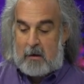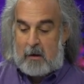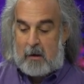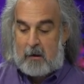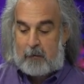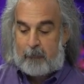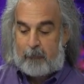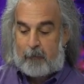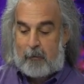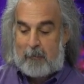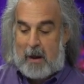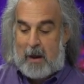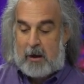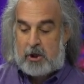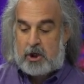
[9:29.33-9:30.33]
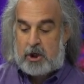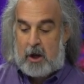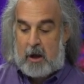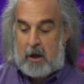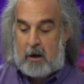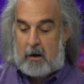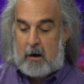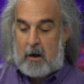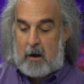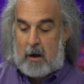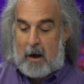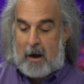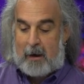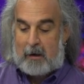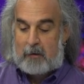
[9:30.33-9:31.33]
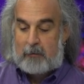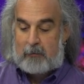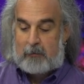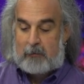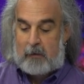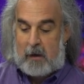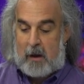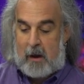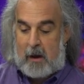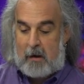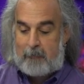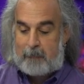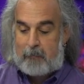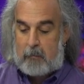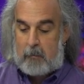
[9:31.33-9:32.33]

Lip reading: information, I can see